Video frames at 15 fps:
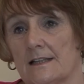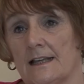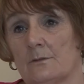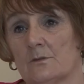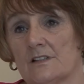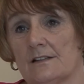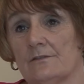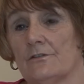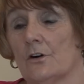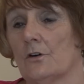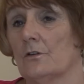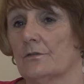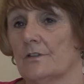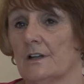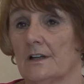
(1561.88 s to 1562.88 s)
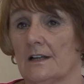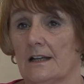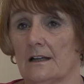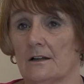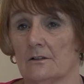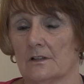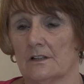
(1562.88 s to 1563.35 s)
he was involved
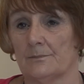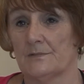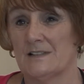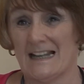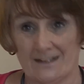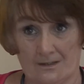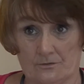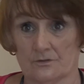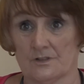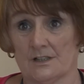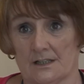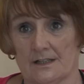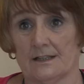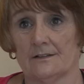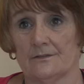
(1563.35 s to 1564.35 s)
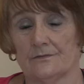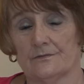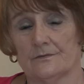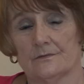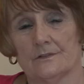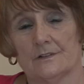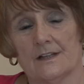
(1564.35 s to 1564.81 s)
on the technical side
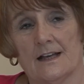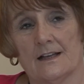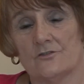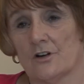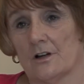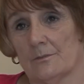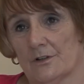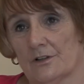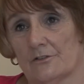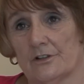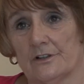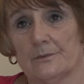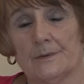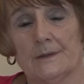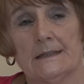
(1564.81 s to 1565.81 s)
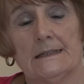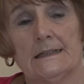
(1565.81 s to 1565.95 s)
of their drama group.